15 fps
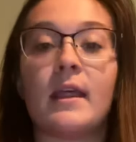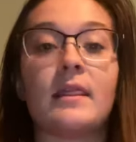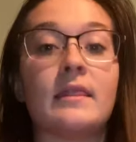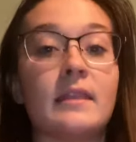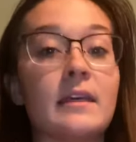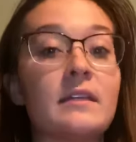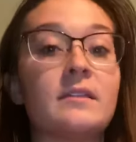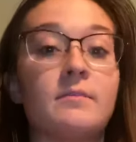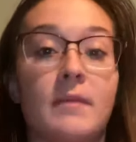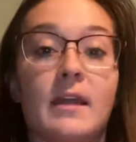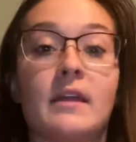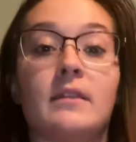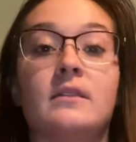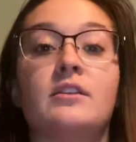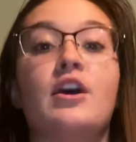This
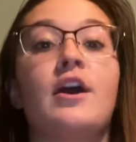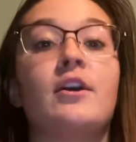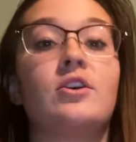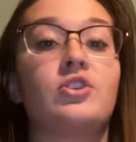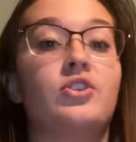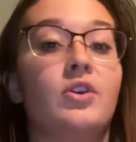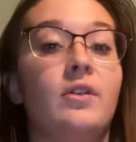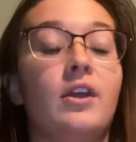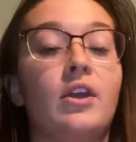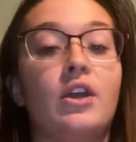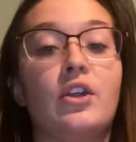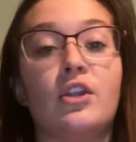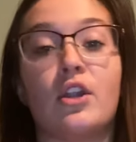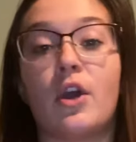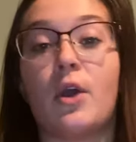means a student could
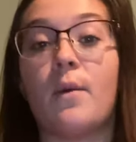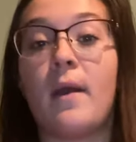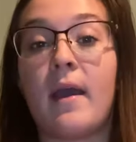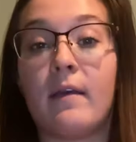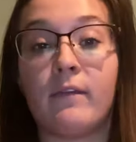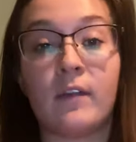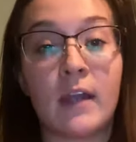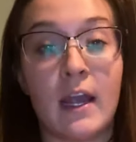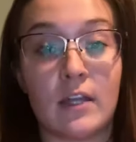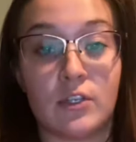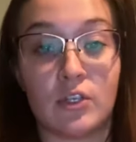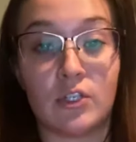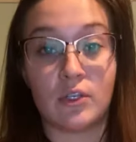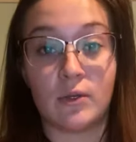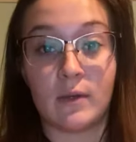know every
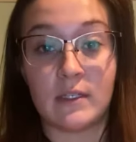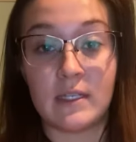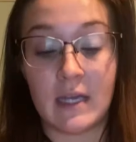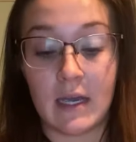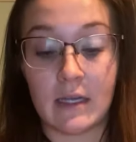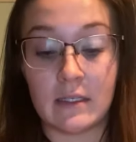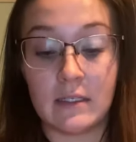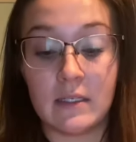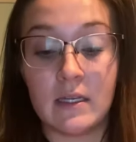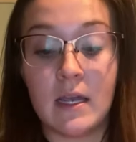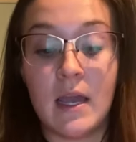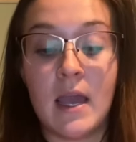answer a test